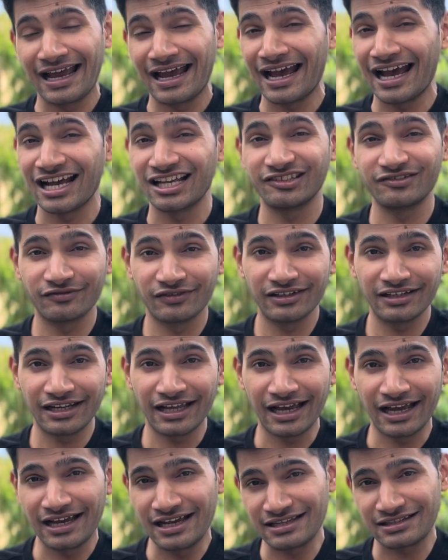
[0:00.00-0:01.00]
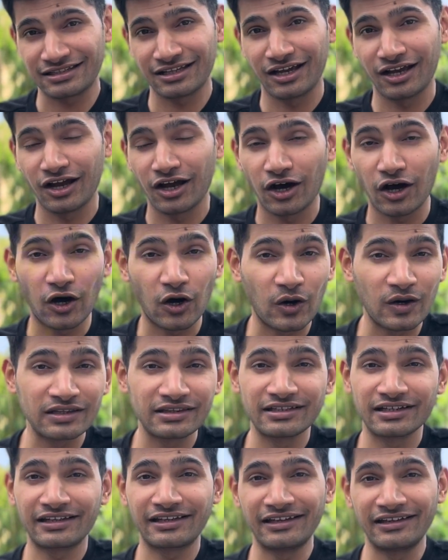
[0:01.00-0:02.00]
as well as all
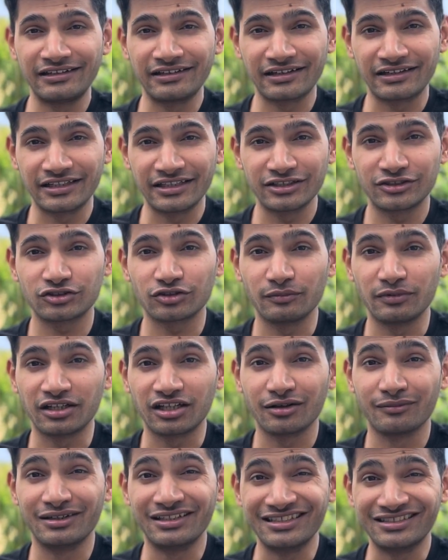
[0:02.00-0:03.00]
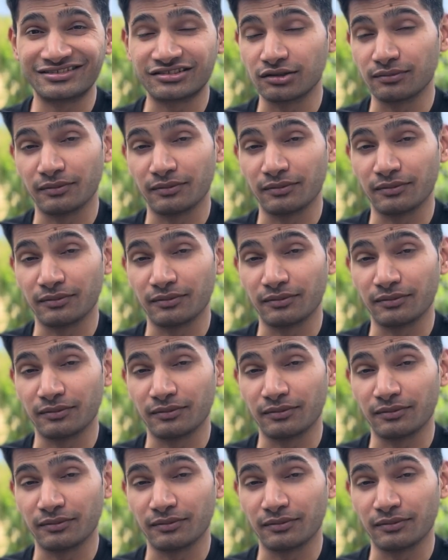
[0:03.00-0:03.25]
the key learnings to become a digital